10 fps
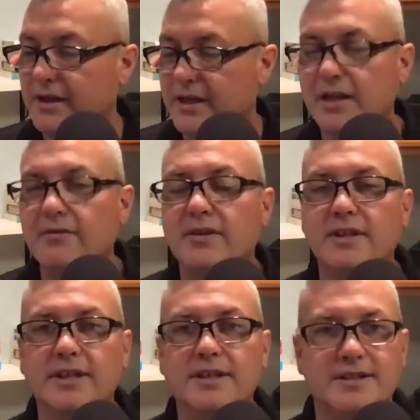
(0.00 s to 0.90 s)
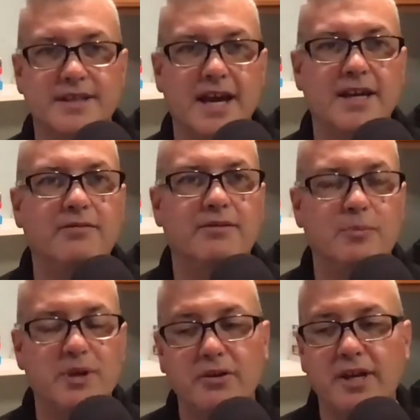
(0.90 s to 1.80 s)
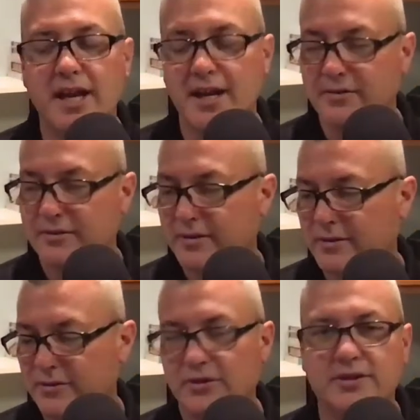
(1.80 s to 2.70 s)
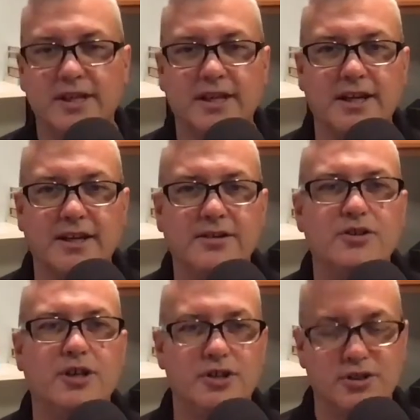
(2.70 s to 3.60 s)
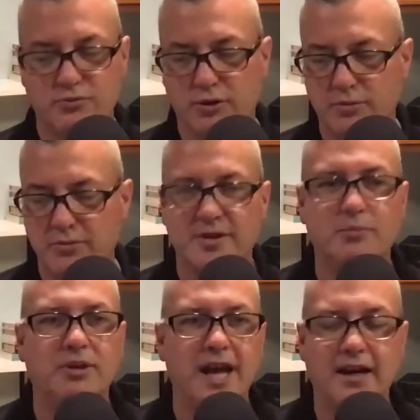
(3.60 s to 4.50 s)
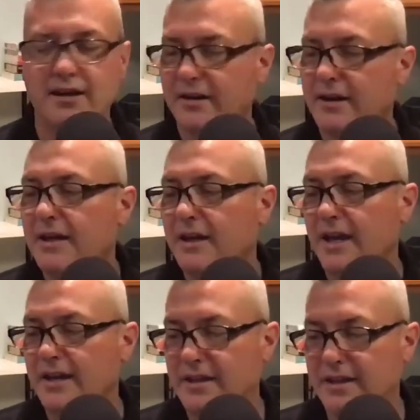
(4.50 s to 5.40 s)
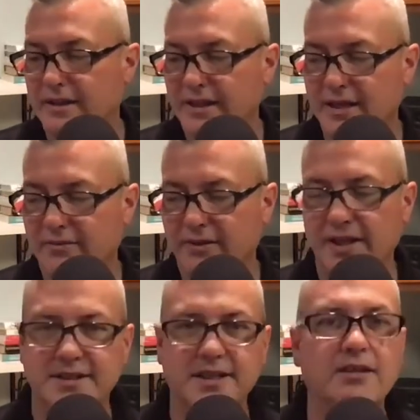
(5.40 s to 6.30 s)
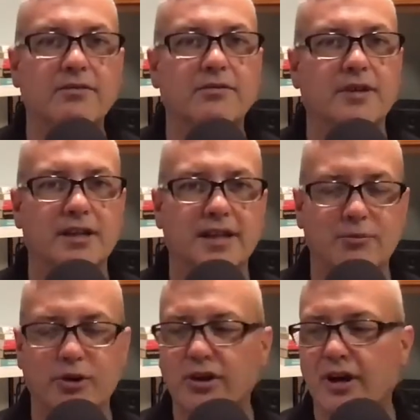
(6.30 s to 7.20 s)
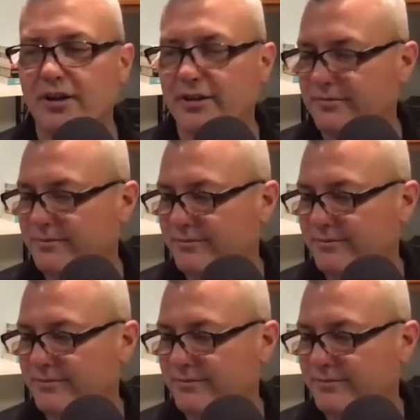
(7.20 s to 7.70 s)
Even the design of the beer can looked like a judge's robe with the black and then the kind of lacy, elaborate collar.